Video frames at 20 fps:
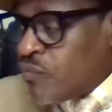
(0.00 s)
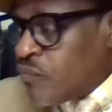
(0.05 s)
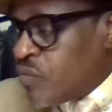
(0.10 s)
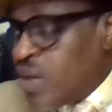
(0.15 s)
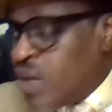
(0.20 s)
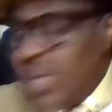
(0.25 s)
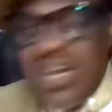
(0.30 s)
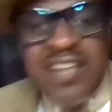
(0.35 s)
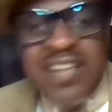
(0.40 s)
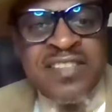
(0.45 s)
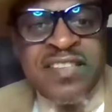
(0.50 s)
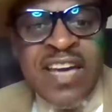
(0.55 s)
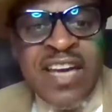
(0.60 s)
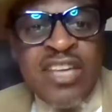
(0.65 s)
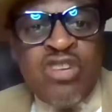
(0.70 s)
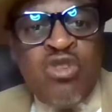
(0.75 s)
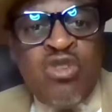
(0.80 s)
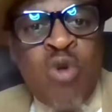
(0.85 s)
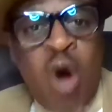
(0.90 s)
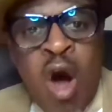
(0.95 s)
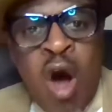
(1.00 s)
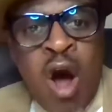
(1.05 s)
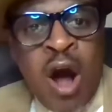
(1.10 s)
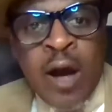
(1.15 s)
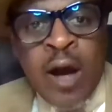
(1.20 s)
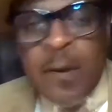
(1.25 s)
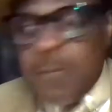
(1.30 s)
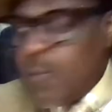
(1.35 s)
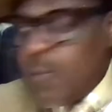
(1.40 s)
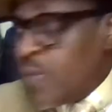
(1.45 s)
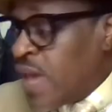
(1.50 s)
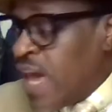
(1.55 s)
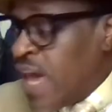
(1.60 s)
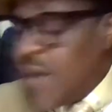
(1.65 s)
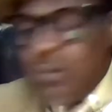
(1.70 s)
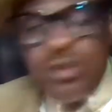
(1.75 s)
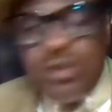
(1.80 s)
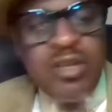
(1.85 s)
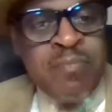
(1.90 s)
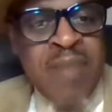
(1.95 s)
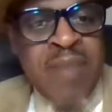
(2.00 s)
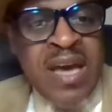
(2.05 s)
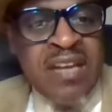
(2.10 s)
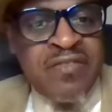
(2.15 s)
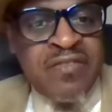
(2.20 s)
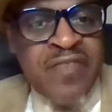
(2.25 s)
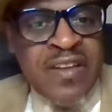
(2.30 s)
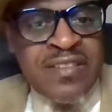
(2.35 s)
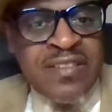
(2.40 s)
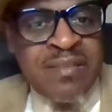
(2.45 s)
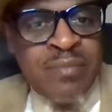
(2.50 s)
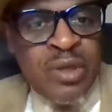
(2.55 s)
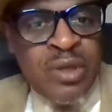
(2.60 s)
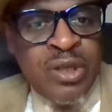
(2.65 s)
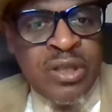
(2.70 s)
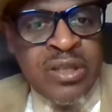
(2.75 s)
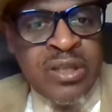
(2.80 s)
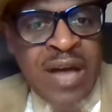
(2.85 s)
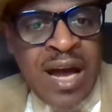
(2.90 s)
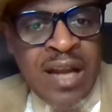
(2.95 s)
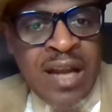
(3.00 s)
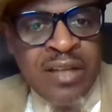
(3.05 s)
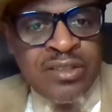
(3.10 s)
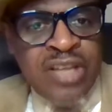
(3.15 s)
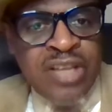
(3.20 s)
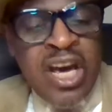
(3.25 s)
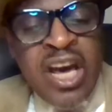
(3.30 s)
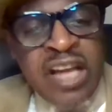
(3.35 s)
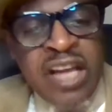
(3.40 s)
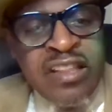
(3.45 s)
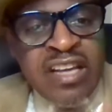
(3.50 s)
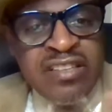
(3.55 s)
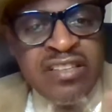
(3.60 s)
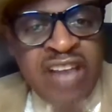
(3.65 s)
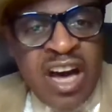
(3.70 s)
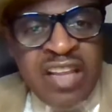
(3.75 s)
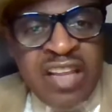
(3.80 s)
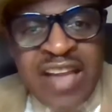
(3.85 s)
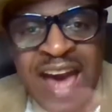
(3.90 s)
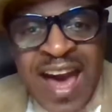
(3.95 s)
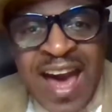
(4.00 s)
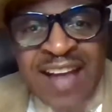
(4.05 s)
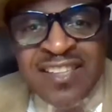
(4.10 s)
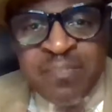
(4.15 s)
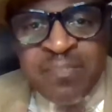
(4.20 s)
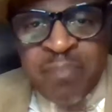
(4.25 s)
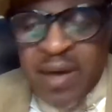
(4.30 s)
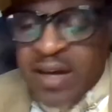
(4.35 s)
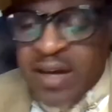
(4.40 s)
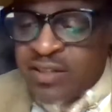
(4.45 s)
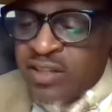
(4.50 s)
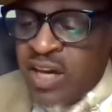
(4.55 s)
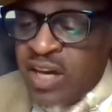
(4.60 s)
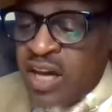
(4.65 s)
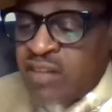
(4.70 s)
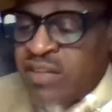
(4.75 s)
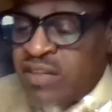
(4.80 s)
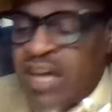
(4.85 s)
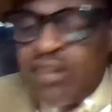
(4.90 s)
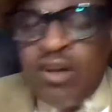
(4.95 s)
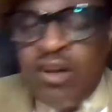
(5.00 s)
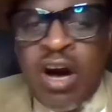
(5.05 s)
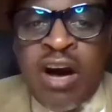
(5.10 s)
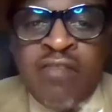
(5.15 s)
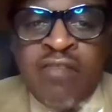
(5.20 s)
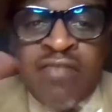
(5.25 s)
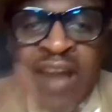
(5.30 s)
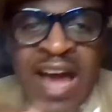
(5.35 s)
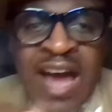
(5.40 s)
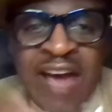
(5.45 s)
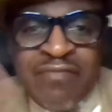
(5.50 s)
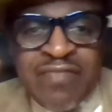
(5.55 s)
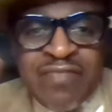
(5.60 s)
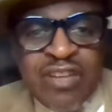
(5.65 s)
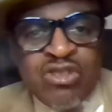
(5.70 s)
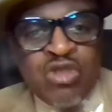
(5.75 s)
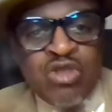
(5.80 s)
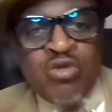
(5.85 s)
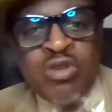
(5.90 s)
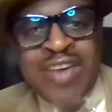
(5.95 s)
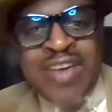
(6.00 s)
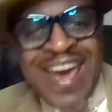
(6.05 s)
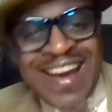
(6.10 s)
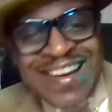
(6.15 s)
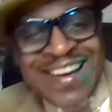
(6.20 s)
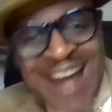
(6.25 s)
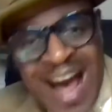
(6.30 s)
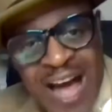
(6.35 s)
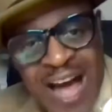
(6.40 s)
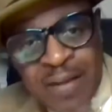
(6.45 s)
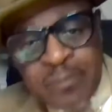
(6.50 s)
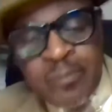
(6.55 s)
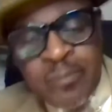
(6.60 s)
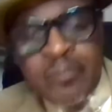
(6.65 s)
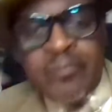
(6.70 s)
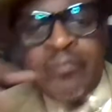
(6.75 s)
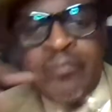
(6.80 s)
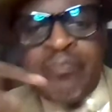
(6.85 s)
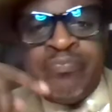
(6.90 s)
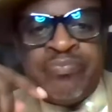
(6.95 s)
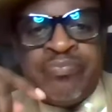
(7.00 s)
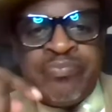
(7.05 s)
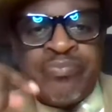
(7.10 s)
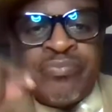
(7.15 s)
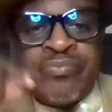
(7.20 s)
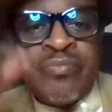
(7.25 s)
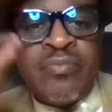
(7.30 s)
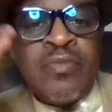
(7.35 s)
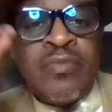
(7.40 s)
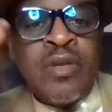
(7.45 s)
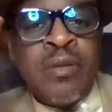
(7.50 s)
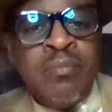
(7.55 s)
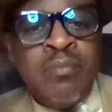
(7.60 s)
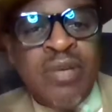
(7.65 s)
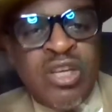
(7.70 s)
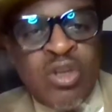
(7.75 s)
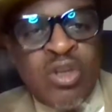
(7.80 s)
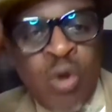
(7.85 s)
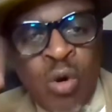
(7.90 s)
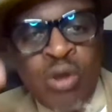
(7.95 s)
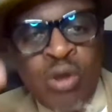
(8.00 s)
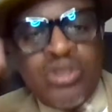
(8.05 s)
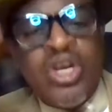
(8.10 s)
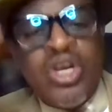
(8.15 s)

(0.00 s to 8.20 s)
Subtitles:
And let's say you are able to manifest $1 million. There's other aspects of life that you cannot, because